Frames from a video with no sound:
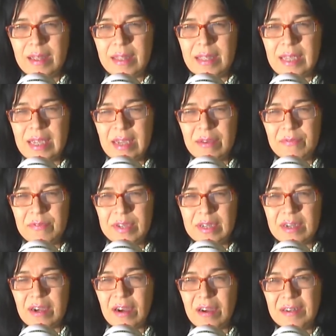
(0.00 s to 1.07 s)

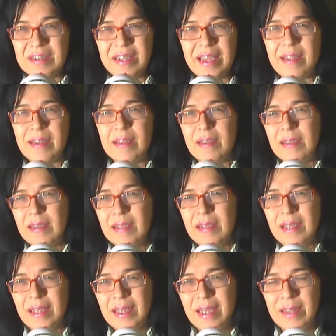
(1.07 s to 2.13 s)
Viet Cong dead.
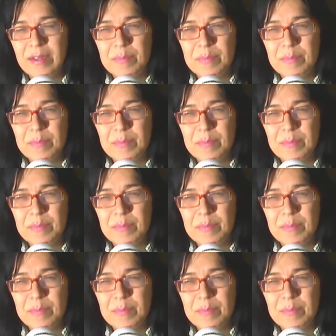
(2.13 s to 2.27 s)
And